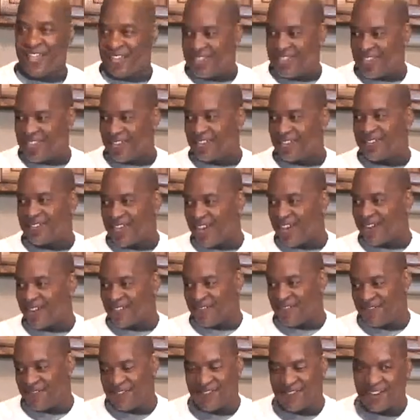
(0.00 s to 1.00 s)
they'll take
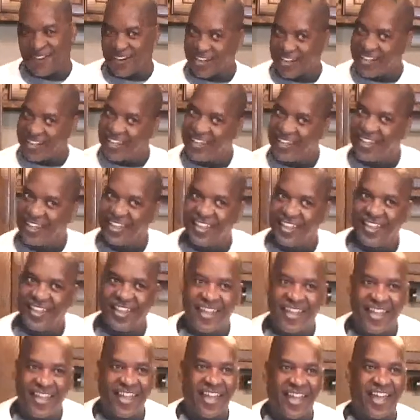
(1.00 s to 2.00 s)
a fork
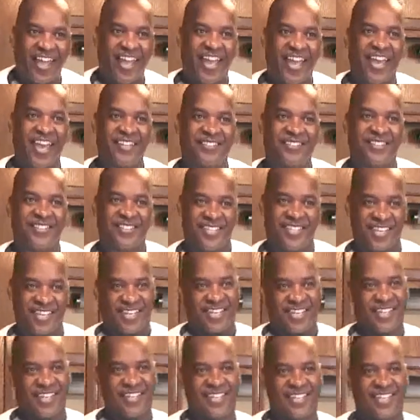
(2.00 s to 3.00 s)
and stick
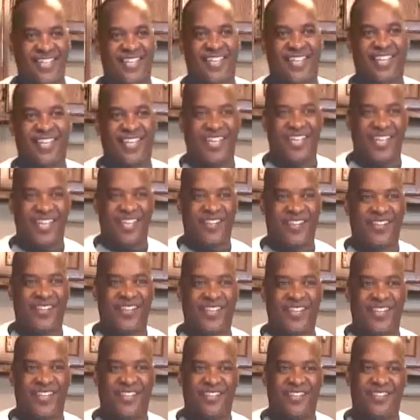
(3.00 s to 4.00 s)
it in,
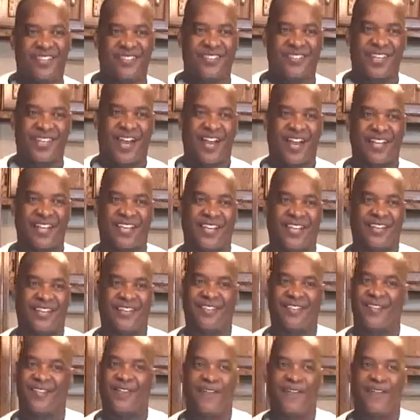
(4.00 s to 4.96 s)
in the socket,